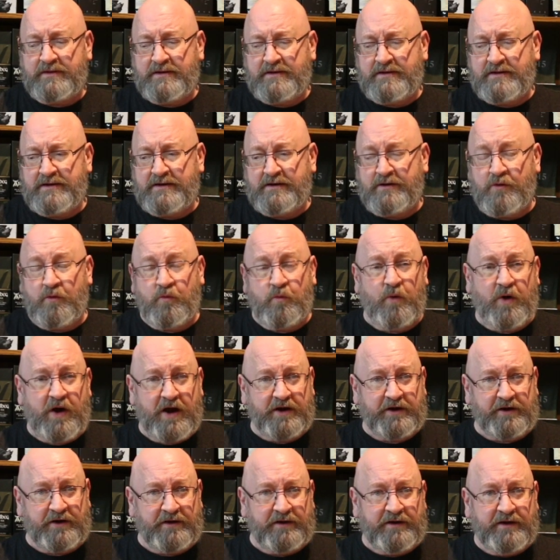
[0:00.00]

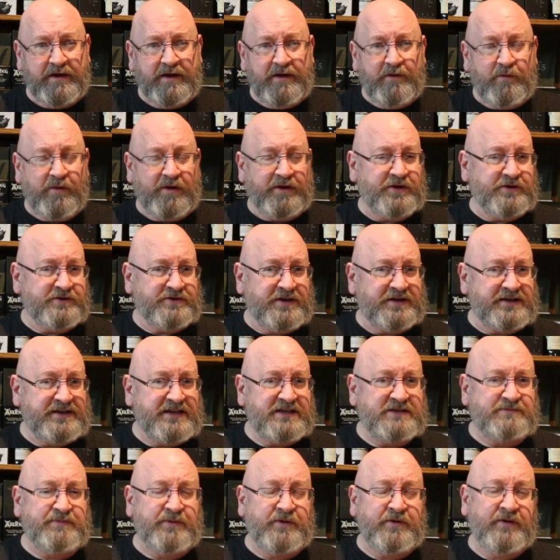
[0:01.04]
water, whether using a
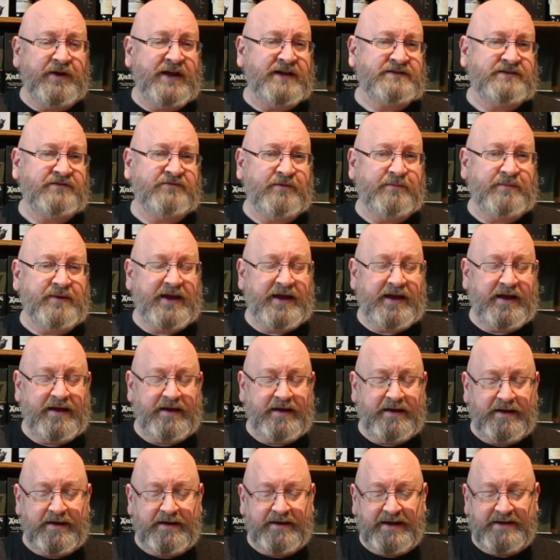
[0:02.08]
teaspoon or actually from
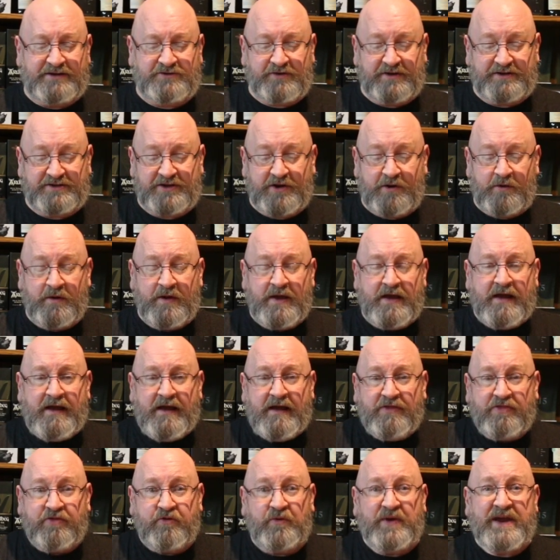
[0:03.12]
an ice tray. So
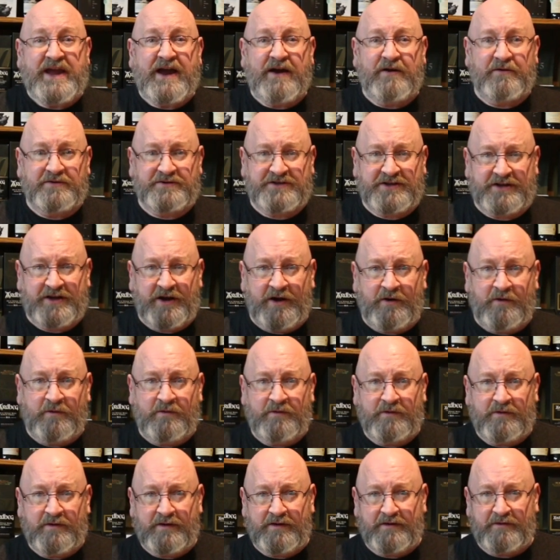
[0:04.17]
3 hours
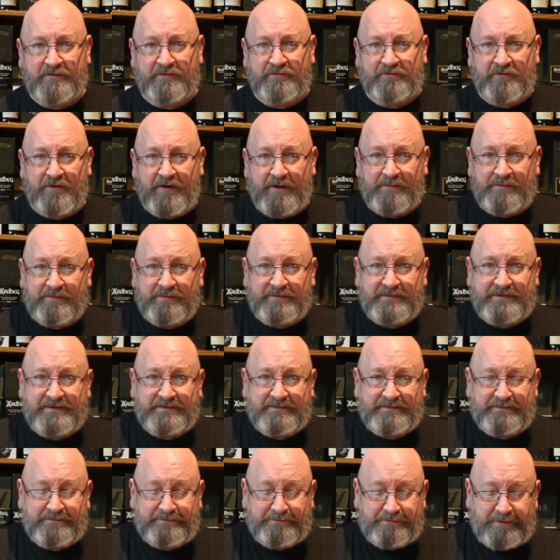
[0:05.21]
ago,
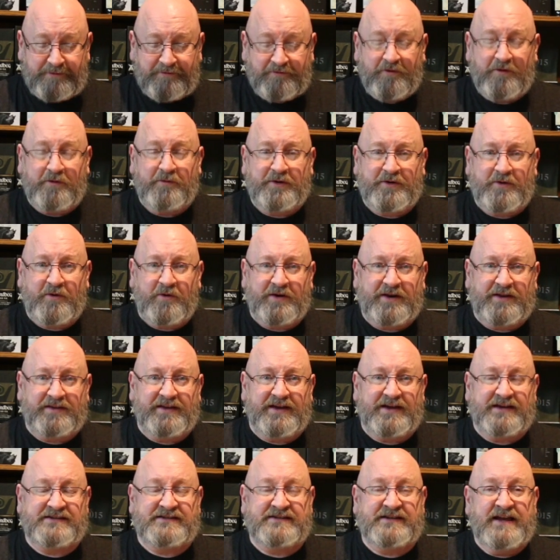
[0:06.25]
from before recording
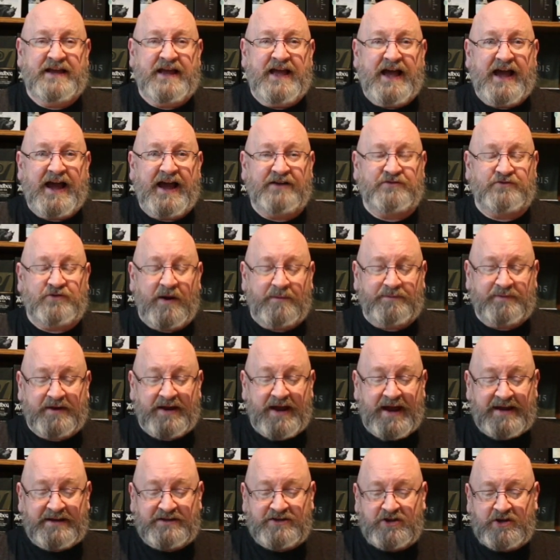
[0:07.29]
this, I dropped an
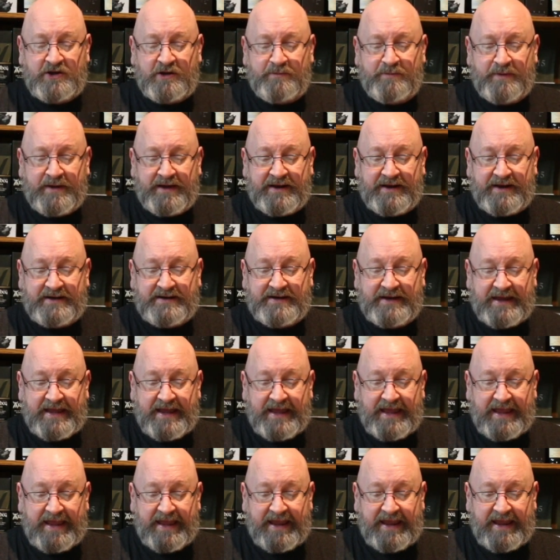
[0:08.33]
ice cube in it,
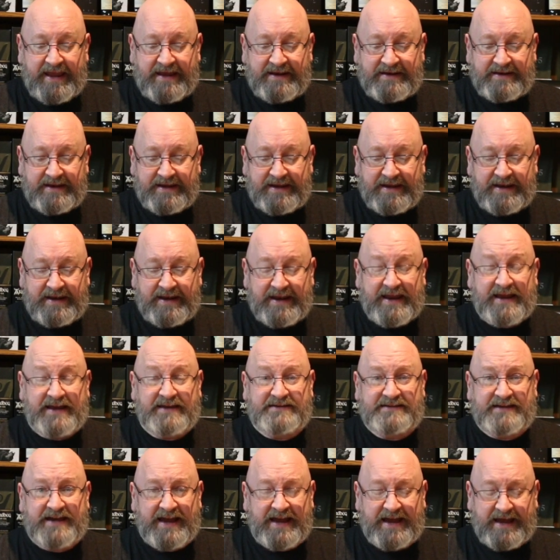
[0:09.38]
and it
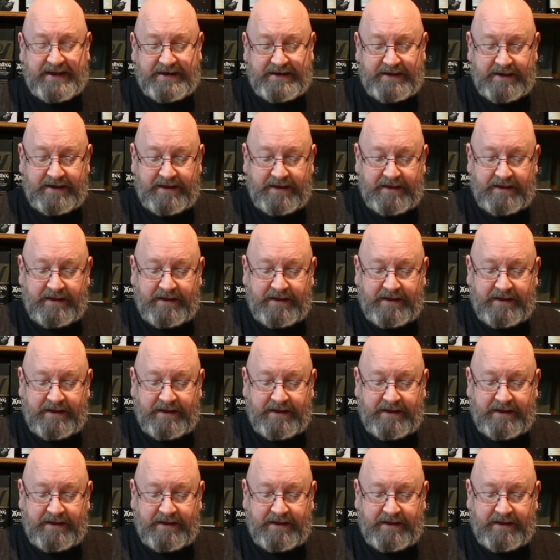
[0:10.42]
has had